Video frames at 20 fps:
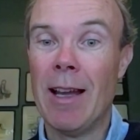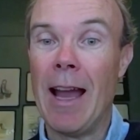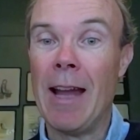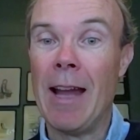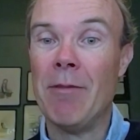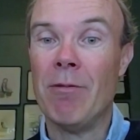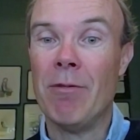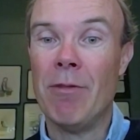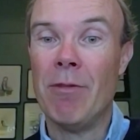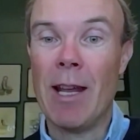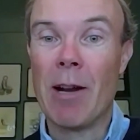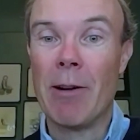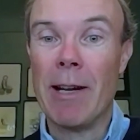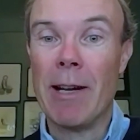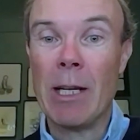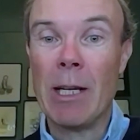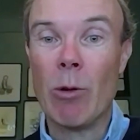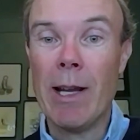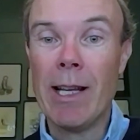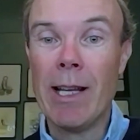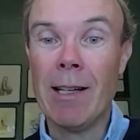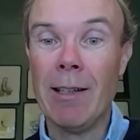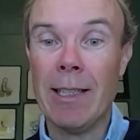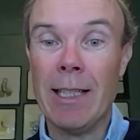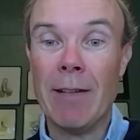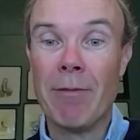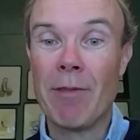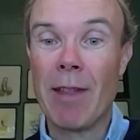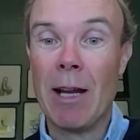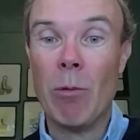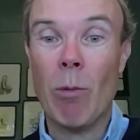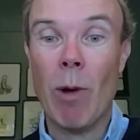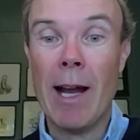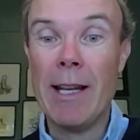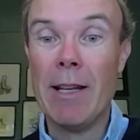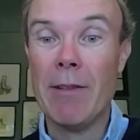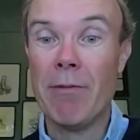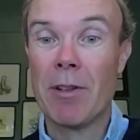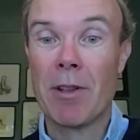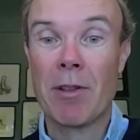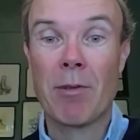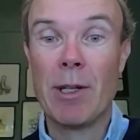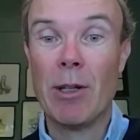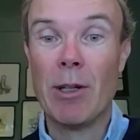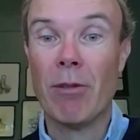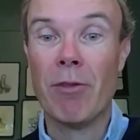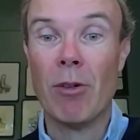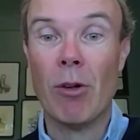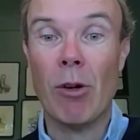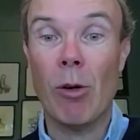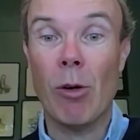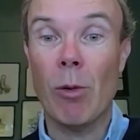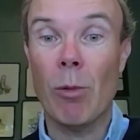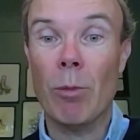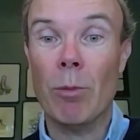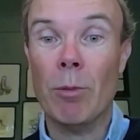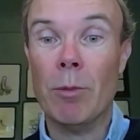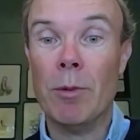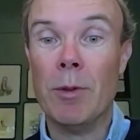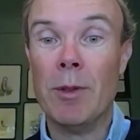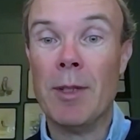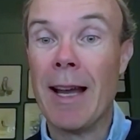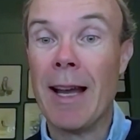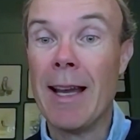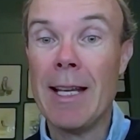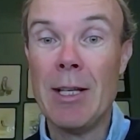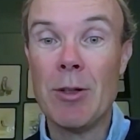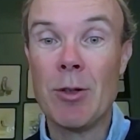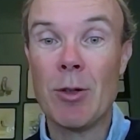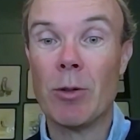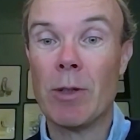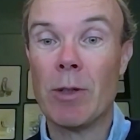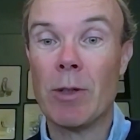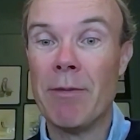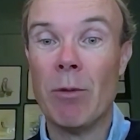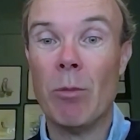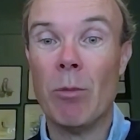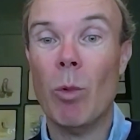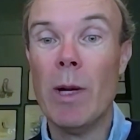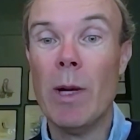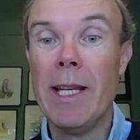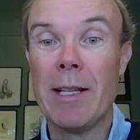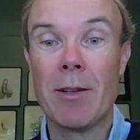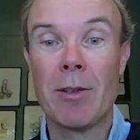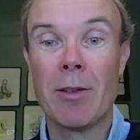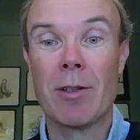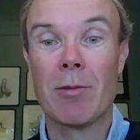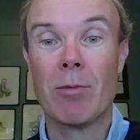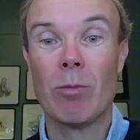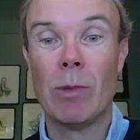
and very quickly, if they waited for three or four days or even weeks,